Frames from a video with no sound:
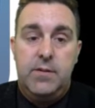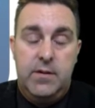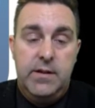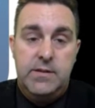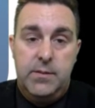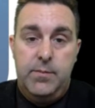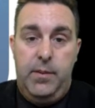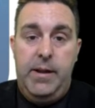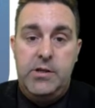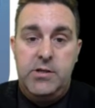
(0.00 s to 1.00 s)
Alright, so my
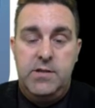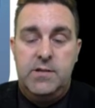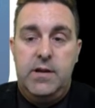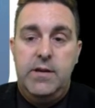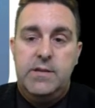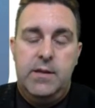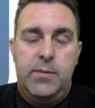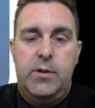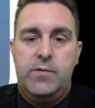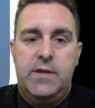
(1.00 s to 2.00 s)
passion is science, but
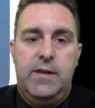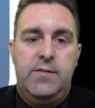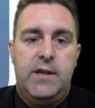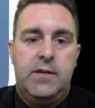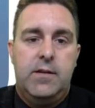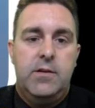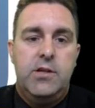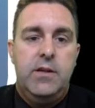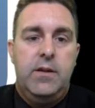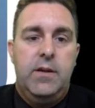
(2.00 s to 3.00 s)
I also love technology.